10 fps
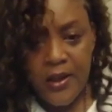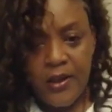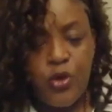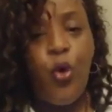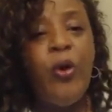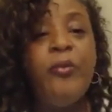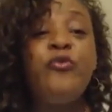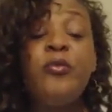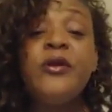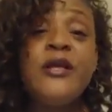no weapon
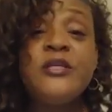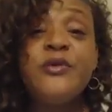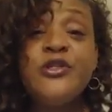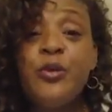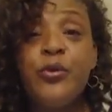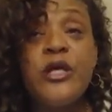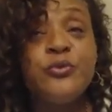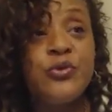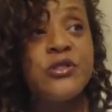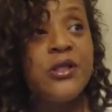formed against me shall
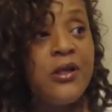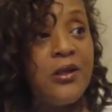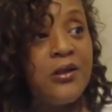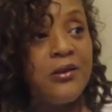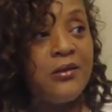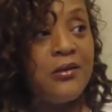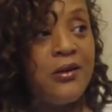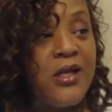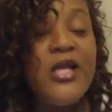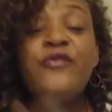prosper or stand.
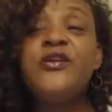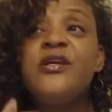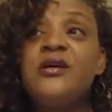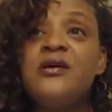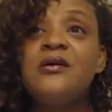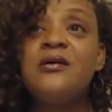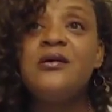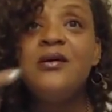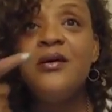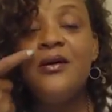And every
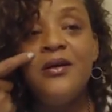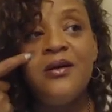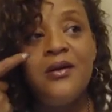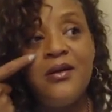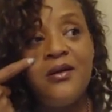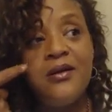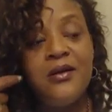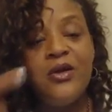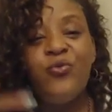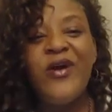tongue
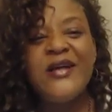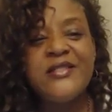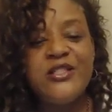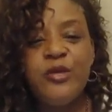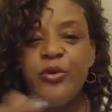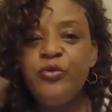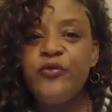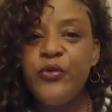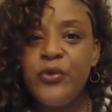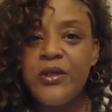that rises shall be
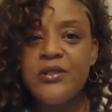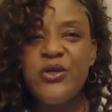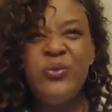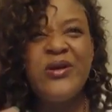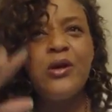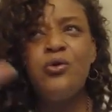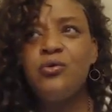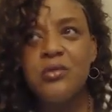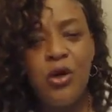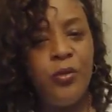refuted. So
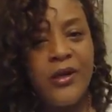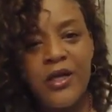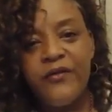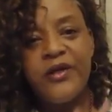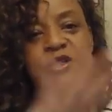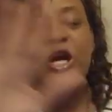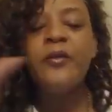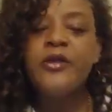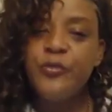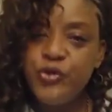oh my God, if I can talk about the